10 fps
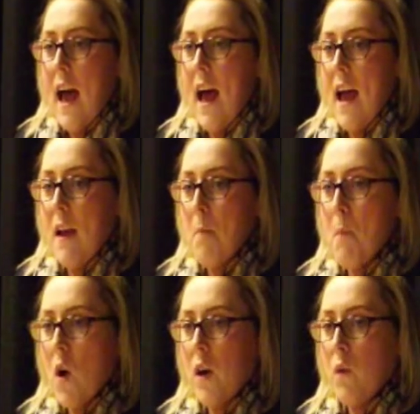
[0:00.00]
And
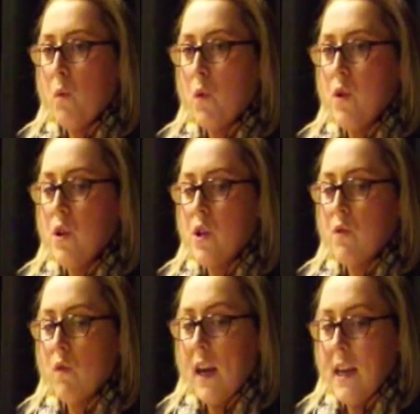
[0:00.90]
Martin was
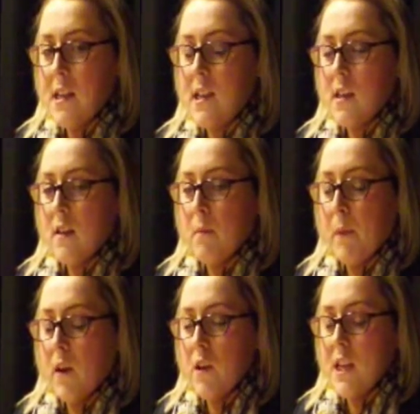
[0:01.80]
released
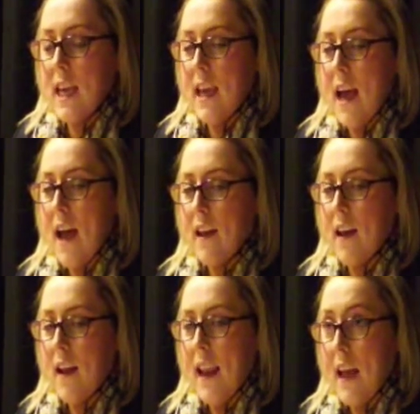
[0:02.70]
because he had
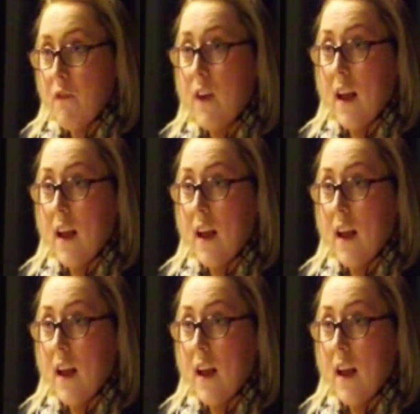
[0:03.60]
a life.